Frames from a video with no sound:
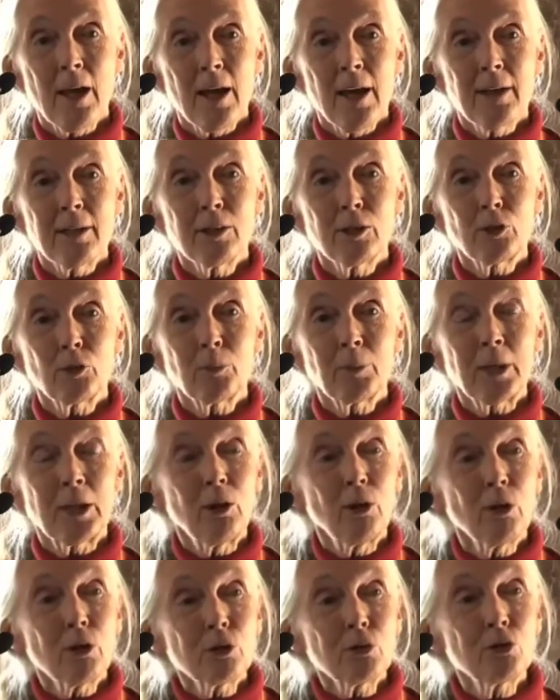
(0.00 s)
And
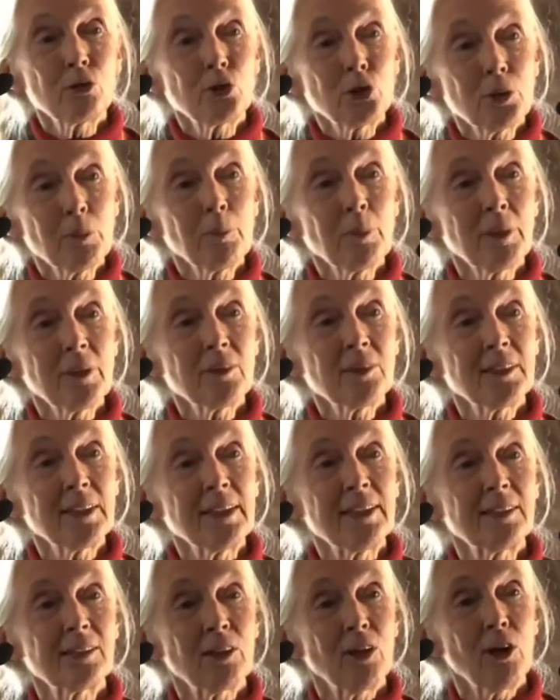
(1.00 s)
because
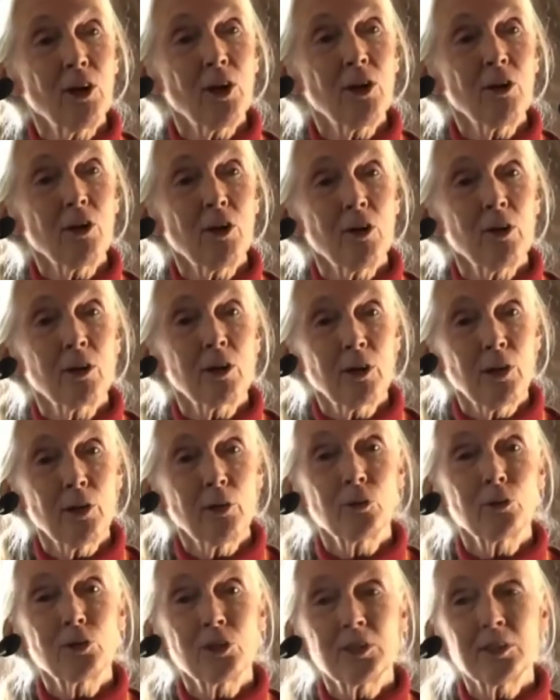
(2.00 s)
chimpanzees are our
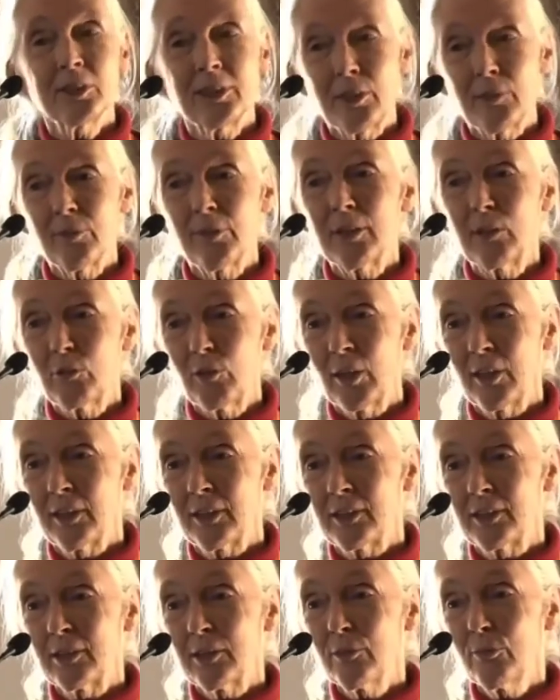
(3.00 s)
closest living
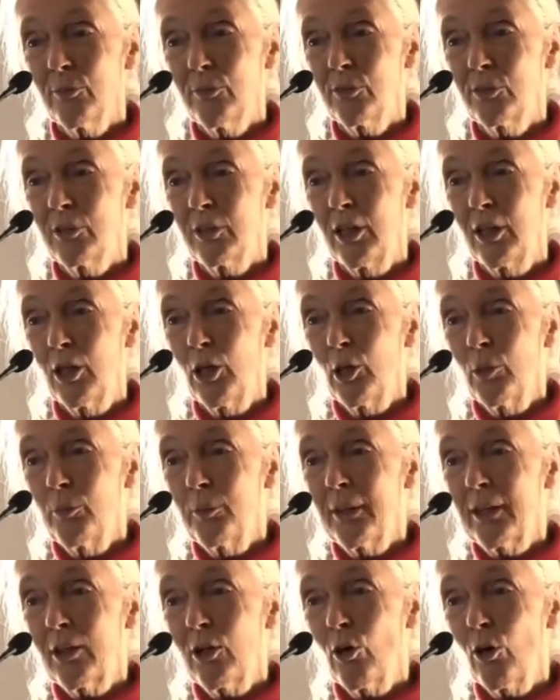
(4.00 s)
relatives,
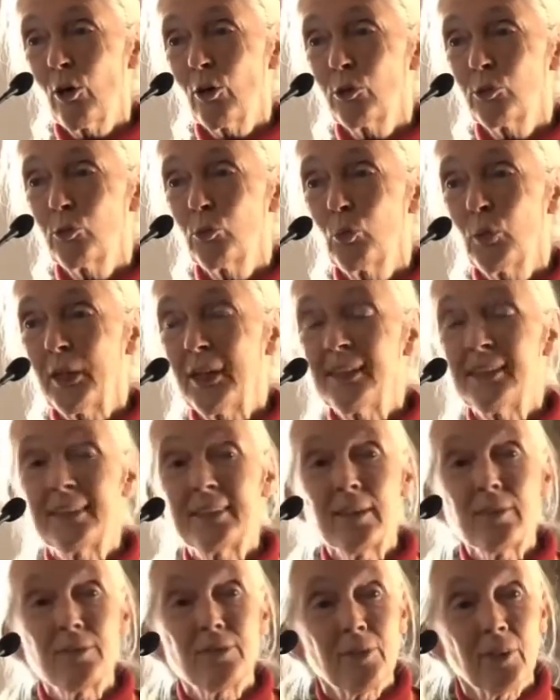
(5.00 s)
because we
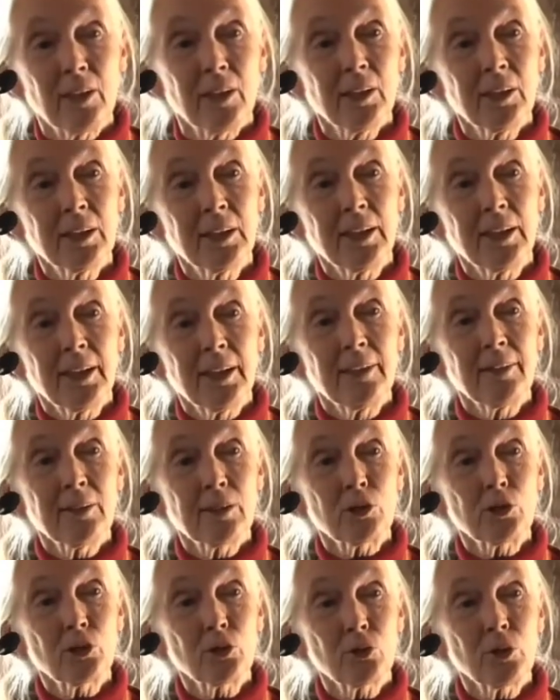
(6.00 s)
differ in
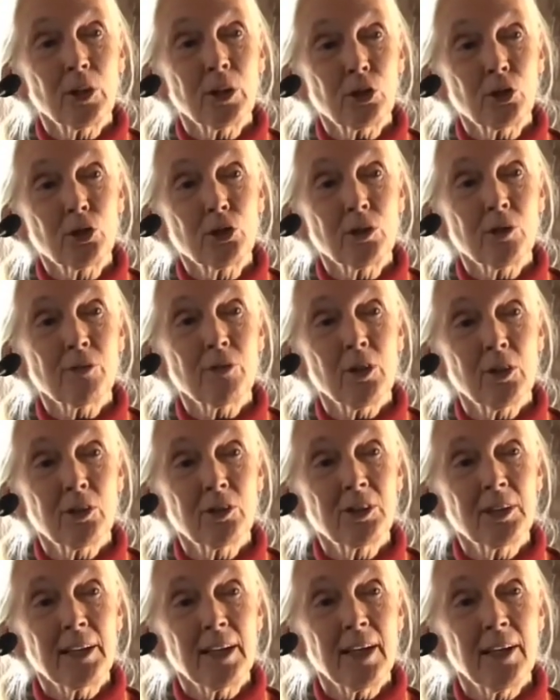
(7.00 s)
the structure of our
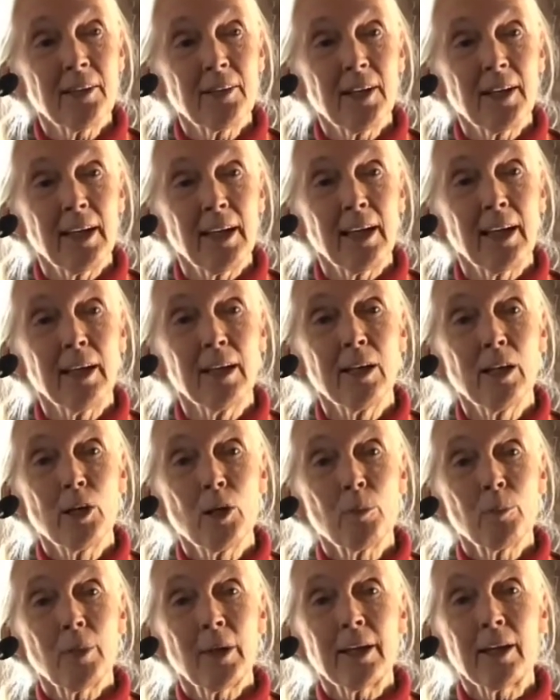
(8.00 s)
DNA
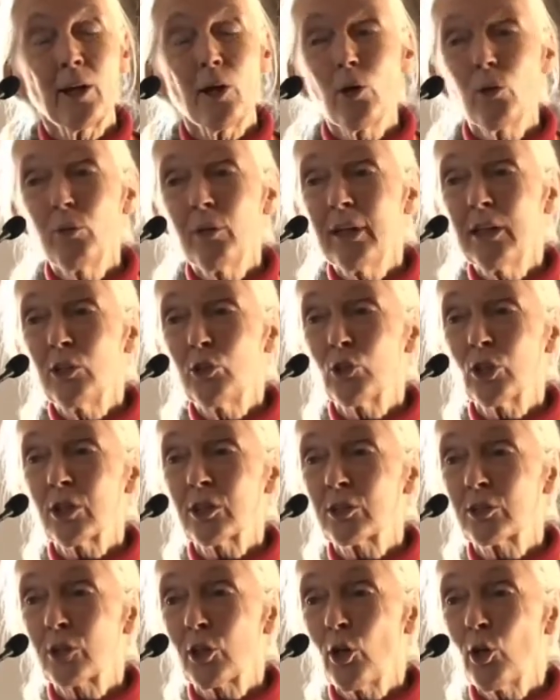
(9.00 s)
by only
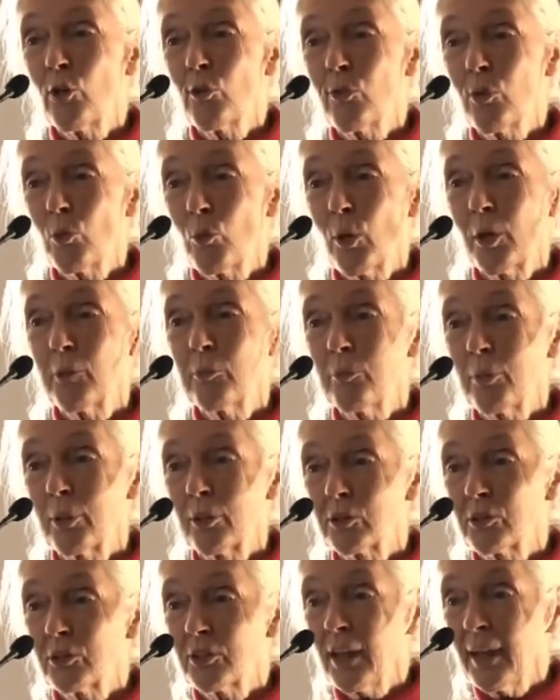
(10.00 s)
just over
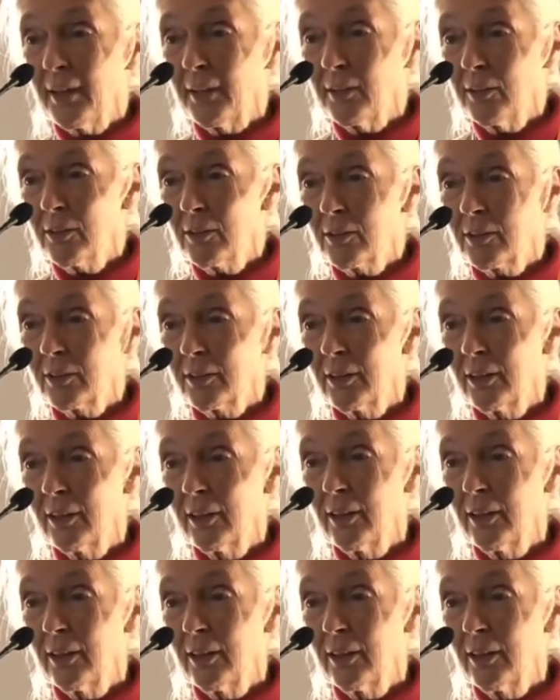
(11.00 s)
1%,